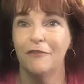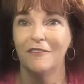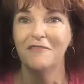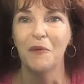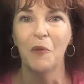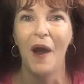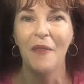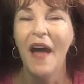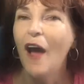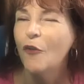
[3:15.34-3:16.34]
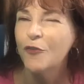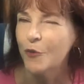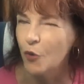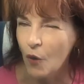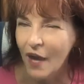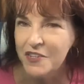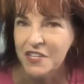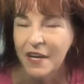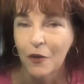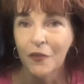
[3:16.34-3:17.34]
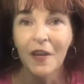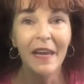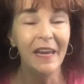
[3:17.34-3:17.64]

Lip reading: from around the house, from garage sales.